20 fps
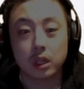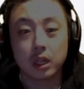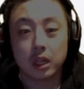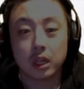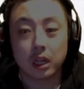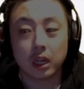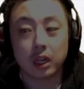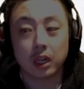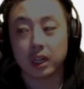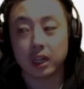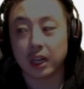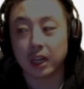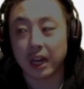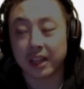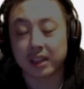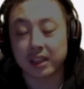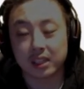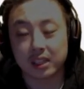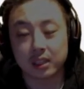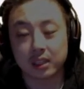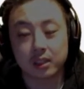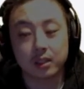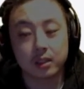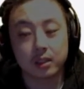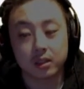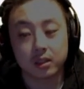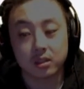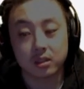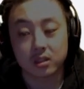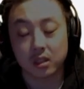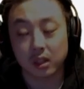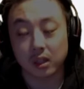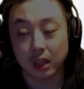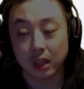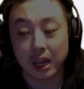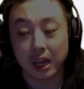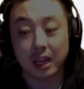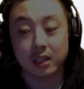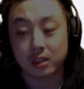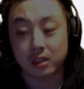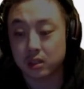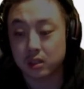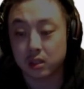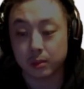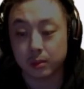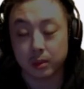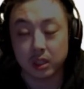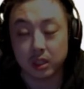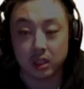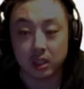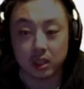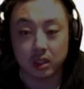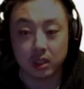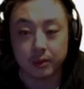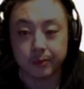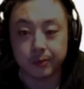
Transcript: I think there's a lot to be